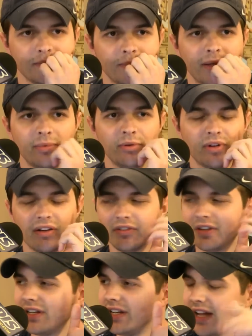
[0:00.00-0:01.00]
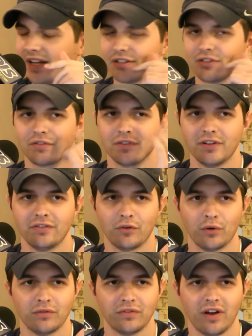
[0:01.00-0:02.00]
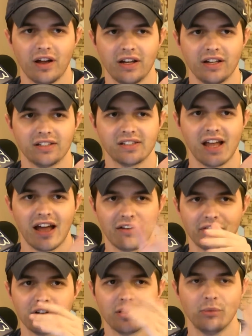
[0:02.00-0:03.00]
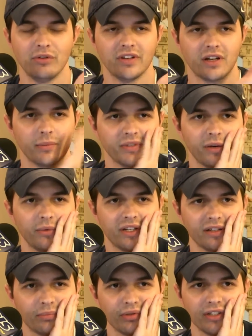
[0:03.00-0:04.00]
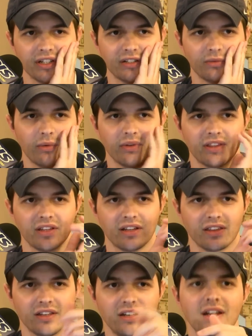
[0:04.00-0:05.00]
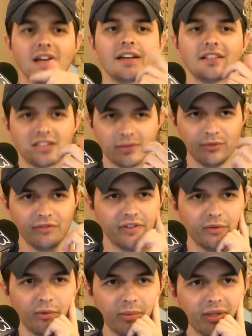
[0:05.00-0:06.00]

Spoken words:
Maybe whenever the next Freeform Friday is after the movie comes out, we can predict what we think the next movie will be.